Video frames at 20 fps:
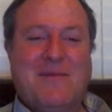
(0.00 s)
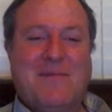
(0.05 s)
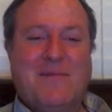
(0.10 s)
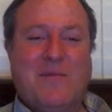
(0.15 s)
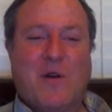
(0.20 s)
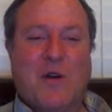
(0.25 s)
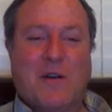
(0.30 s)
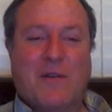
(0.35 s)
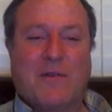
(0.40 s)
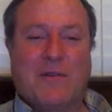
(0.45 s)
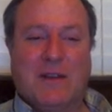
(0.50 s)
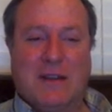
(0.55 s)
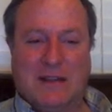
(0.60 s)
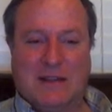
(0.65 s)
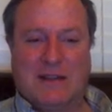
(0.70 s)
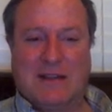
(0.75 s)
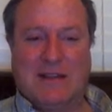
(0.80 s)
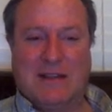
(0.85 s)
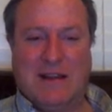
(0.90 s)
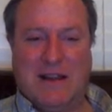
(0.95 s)

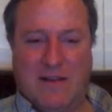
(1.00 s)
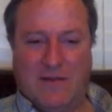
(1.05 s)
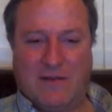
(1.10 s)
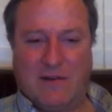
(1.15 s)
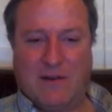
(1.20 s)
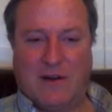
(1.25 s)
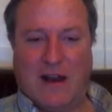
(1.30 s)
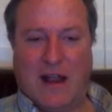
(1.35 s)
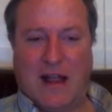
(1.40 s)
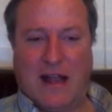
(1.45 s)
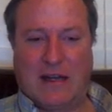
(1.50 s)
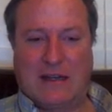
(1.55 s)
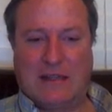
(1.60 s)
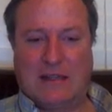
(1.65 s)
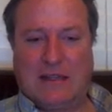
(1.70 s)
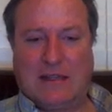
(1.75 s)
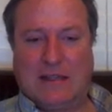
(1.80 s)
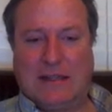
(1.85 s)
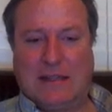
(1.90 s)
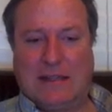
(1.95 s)
Morpheus never
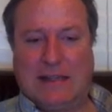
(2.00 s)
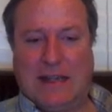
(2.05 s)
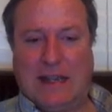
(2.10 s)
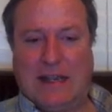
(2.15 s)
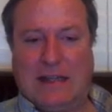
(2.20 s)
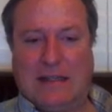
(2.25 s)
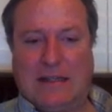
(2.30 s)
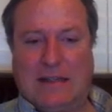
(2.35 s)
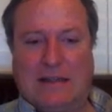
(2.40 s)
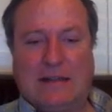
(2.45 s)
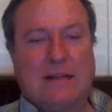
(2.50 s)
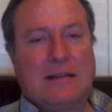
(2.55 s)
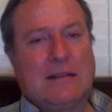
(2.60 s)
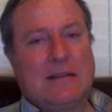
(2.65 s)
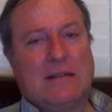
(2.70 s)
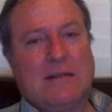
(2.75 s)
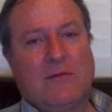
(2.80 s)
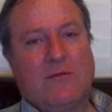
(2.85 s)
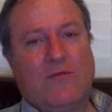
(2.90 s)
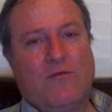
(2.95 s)
actually says.
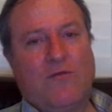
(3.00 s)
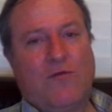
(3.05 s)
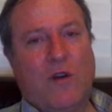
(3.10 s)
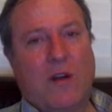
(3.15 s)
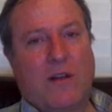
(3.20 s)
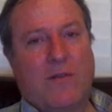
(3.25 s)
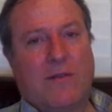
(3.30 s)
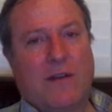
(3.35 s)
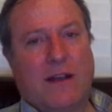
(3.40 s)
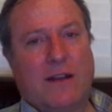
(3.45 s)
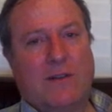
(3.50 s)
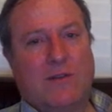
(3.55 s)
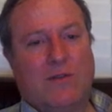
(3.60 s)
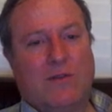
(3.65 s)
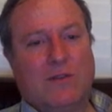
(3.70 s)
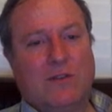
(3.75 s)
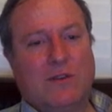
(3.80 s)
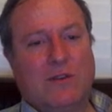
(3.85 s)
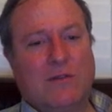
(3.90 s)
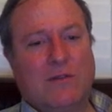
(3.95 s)
What if I
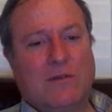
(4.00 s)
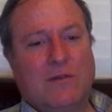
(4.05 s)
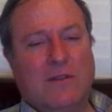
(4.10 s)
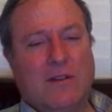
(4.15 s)
told you?